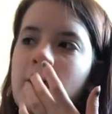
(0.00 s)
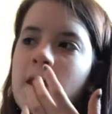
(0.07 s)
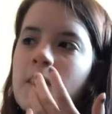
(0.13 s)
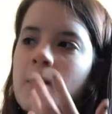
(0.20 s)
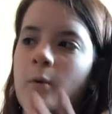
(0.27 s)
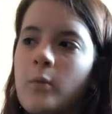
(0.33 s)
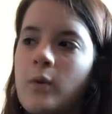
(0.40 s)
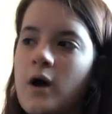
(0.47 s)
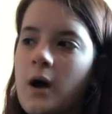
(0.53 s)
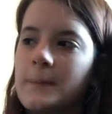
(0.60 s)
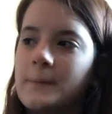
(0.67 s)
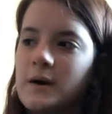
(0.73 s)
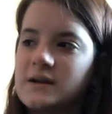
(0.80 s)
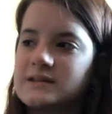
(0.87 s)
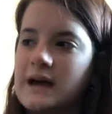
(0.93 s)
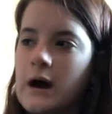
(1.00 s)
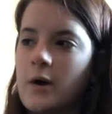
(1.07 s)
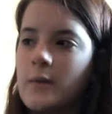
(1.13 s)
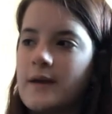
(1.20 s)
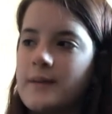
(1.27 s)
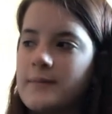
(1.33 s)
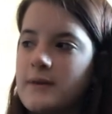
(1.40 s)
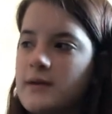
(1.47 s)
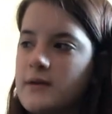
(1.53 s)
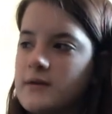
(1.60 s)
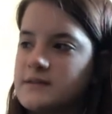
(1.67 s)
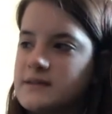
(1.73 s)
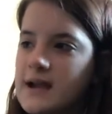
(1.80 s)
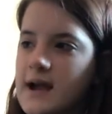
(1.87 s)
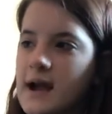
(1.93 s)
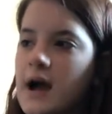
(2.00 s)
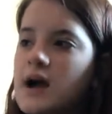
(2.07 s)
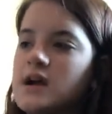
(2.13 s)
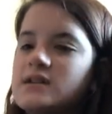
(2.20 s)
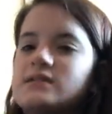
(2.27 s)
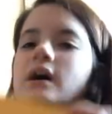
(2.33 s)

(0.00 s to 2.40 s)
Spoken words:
the workbooks that I'll be using. So